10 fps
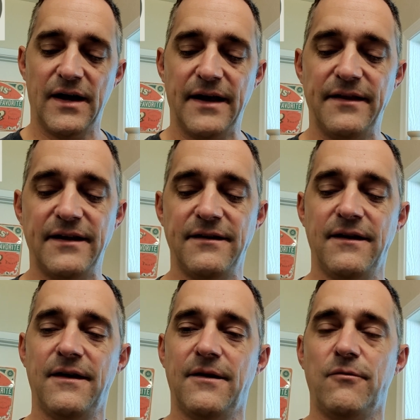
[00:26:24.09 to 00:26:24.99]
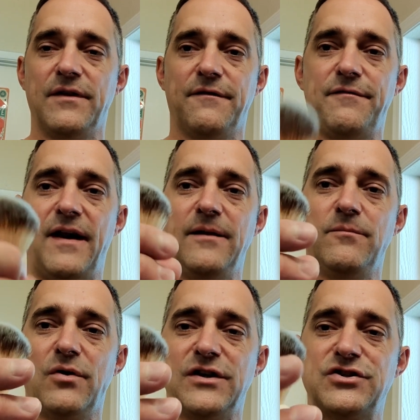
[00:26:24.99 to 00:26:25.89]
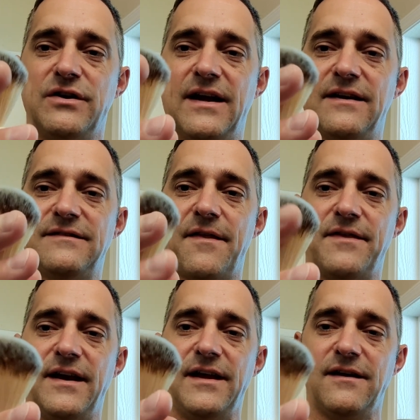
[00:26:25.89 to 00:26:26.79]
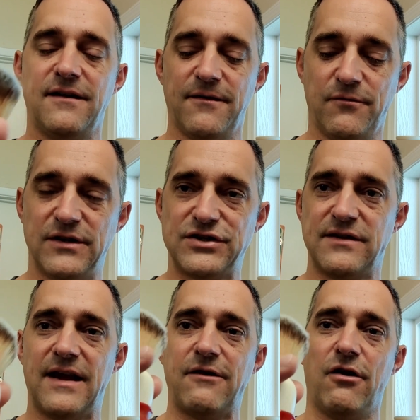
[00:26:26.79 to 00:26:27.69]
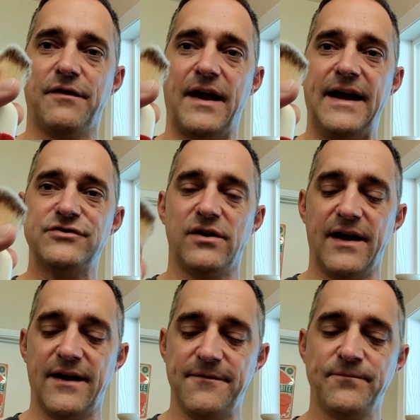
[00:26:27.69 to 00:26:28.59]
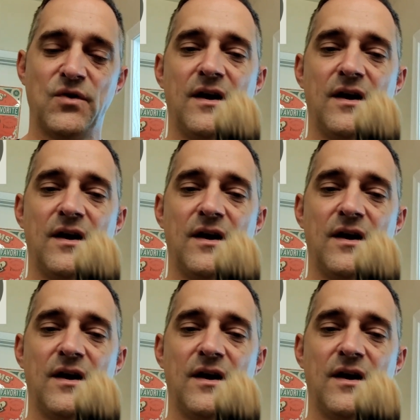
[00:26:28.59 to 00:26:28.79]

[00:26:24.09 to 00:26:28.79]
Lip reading: And then with a fine brush, you get a synthetic, which they call the angel hair.